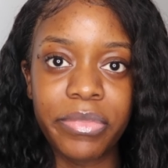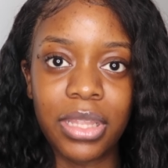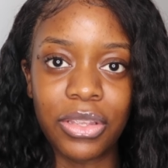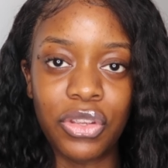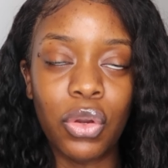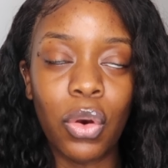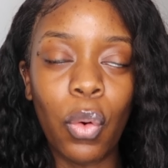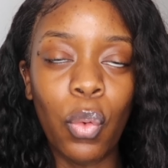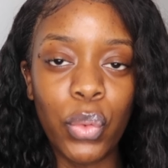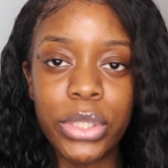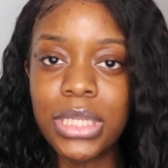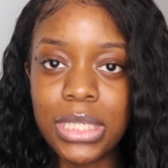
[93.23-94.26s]
You
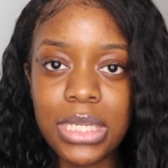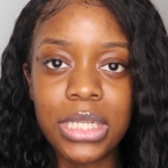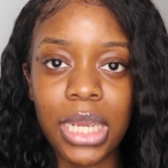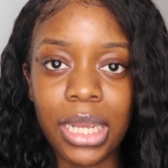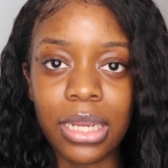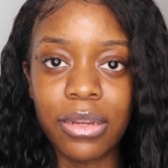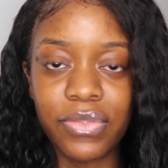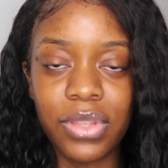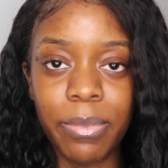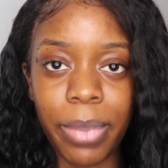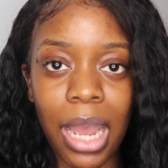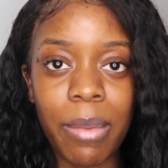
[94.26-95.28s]
always need to check if the
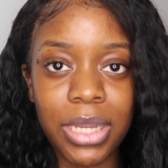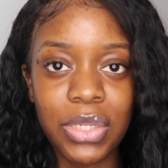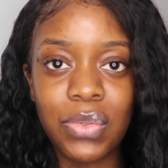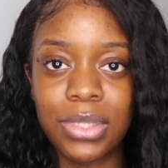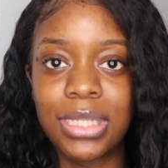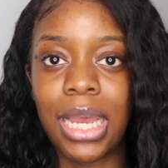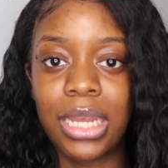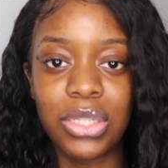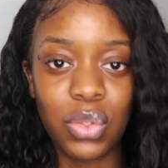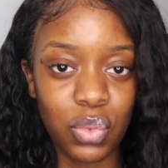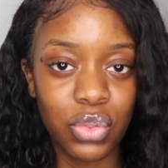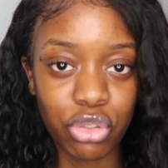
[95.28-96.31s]
biomedical science
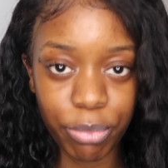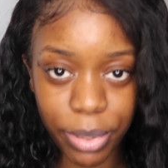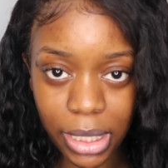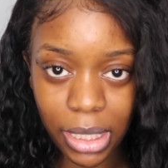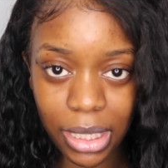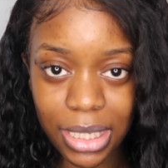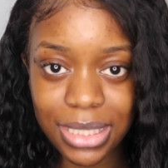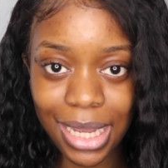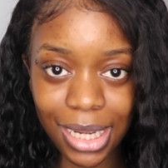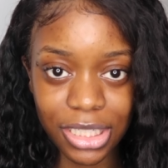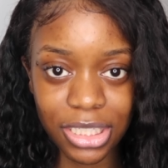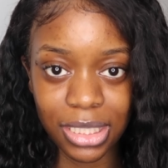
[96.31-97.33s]
course you're picking is
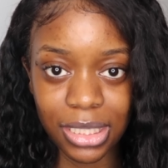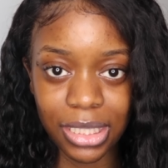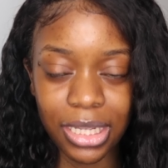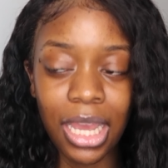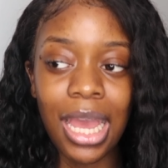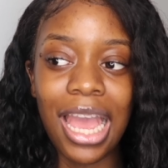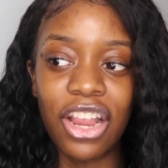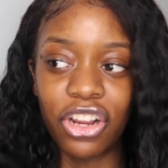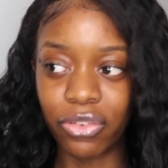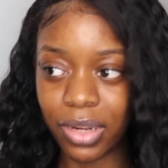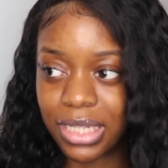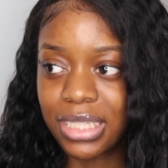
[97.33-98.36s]
actually
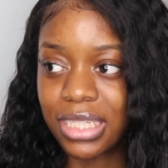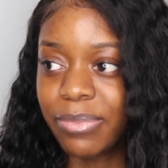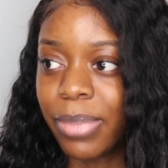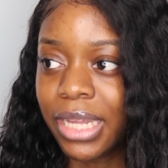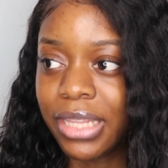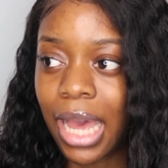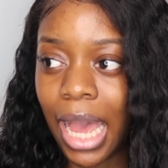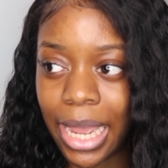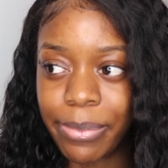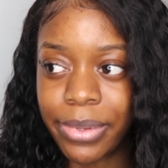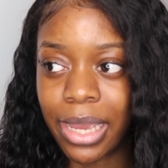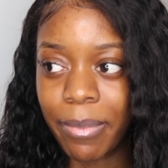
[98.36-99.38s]
accredited by the
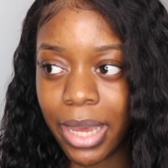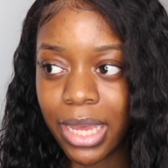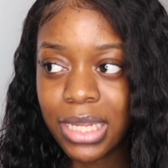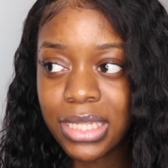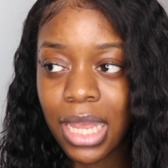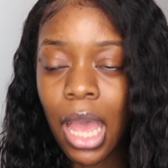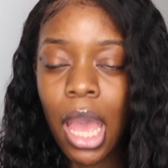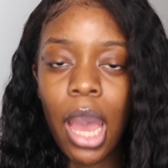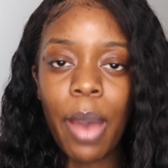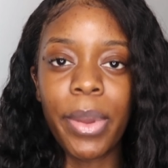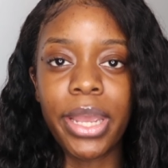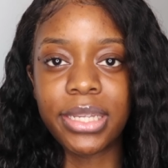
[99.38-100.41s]
IBMS,
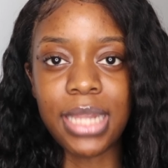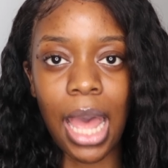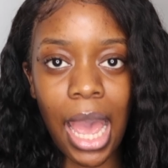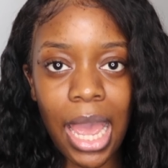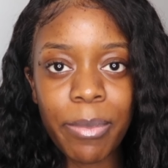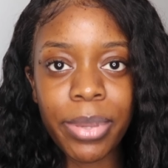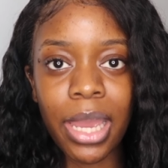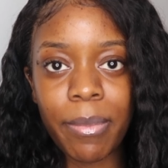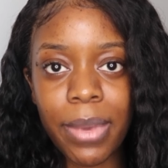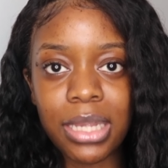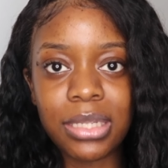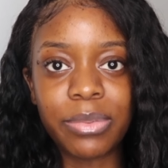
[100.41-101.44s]
because the
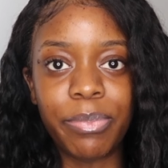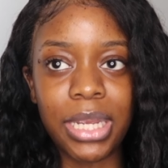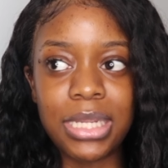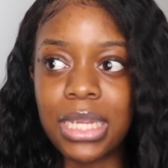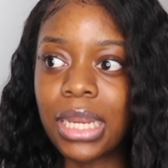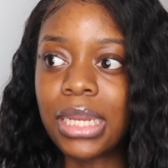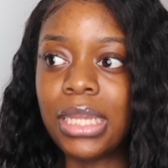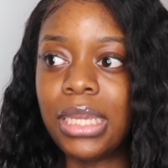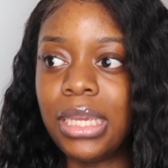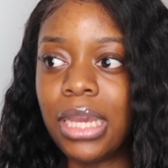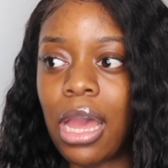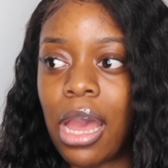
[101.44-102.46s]
IBMS
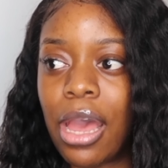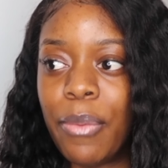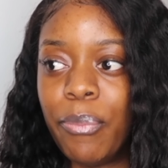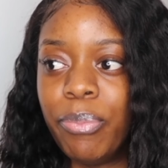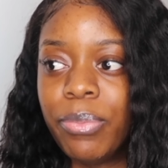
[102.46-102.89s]
basically I